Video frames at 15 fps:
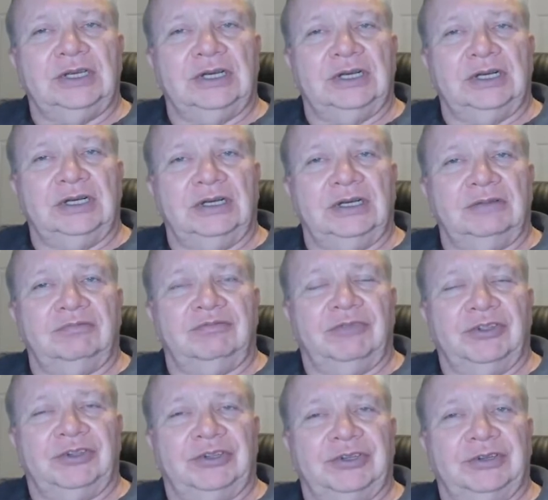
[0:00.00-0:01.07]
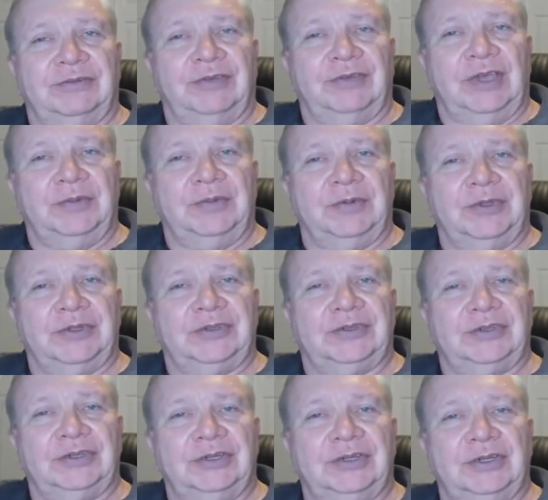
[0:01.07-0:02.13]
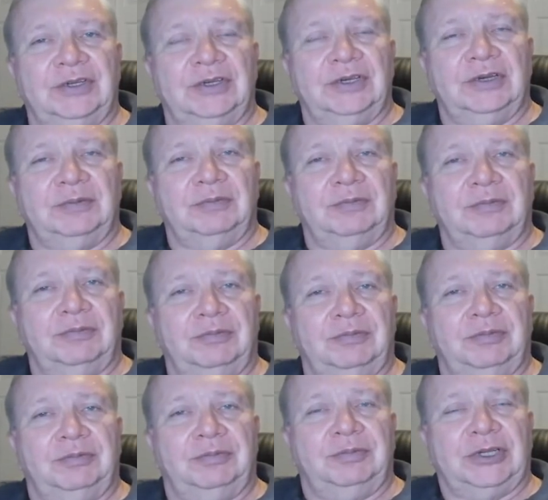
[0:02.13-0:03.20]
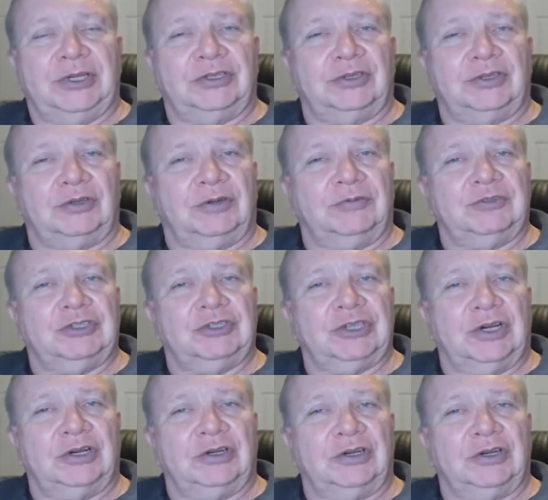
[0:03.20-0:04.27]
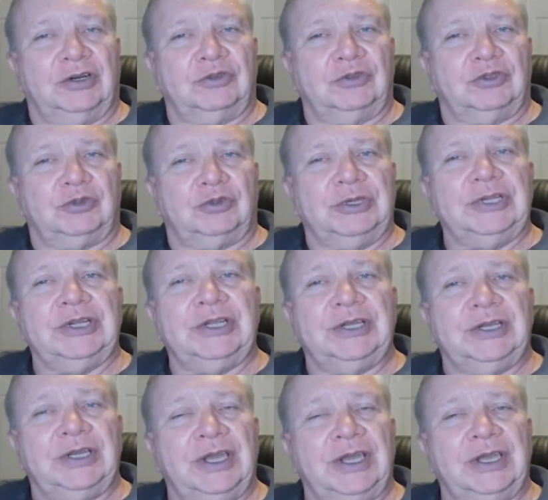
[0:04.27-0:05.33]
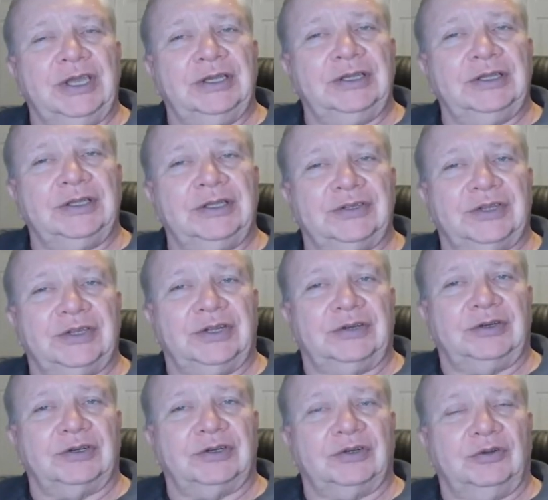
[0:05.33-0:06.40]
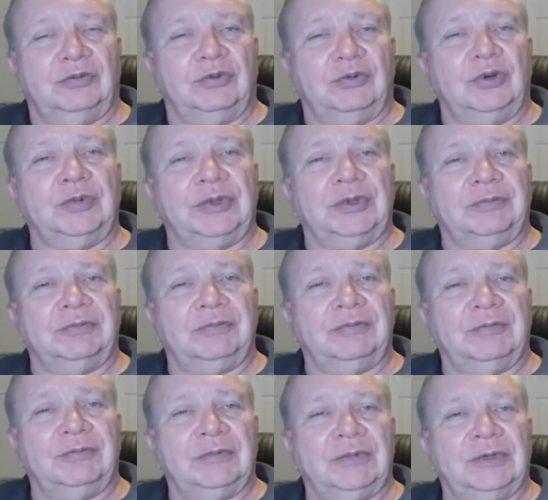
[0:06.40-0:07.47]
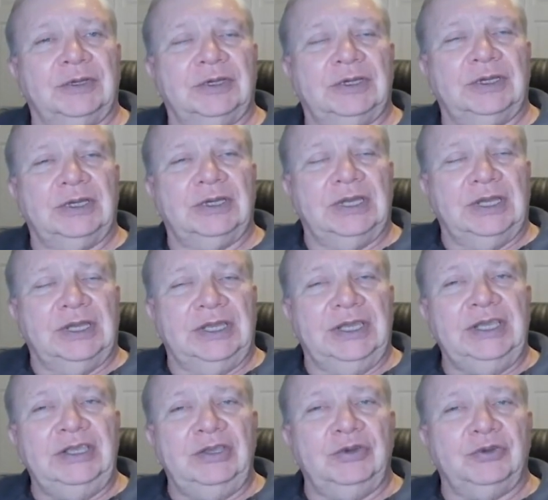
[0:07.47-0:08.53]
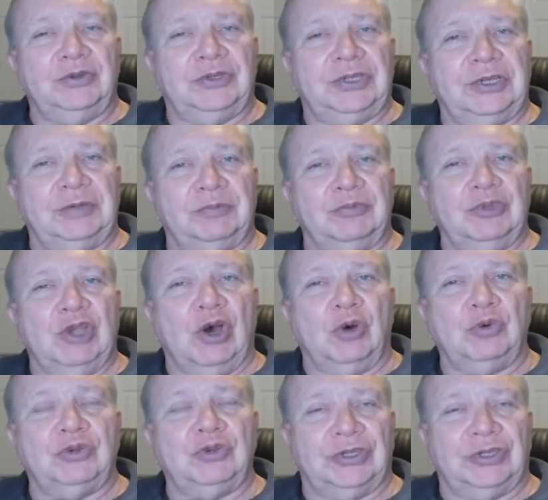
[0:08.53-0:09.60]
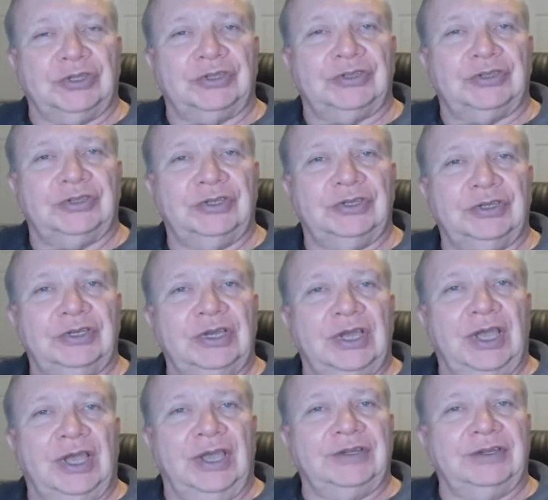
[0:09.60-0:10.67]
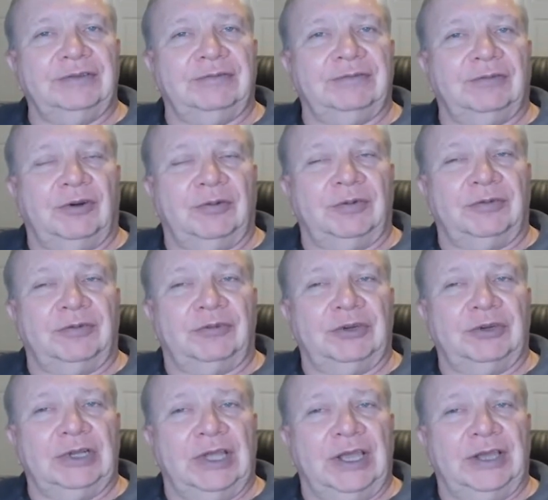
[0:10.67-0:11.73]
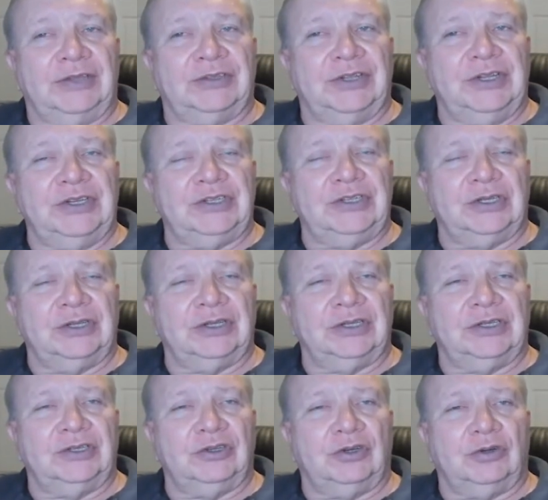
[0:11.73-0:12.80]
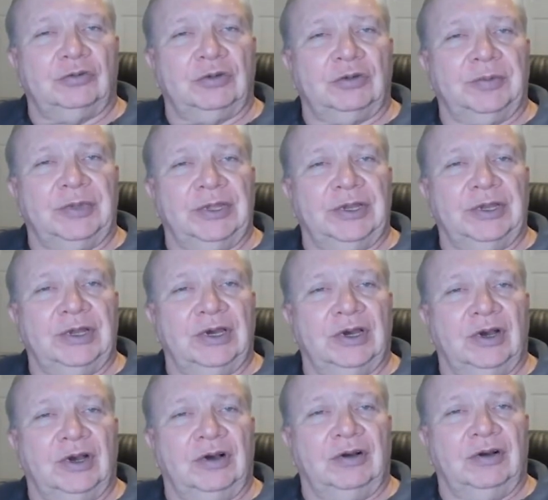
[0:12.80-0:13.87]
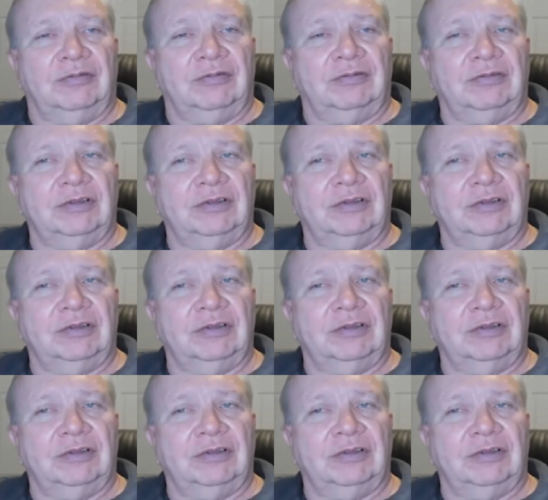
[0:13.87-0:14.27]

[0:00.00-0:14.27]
Uh, this is a famous picture of Charcot treating a hysterical woman. He used hypnosis as a form of relaxation to cure women of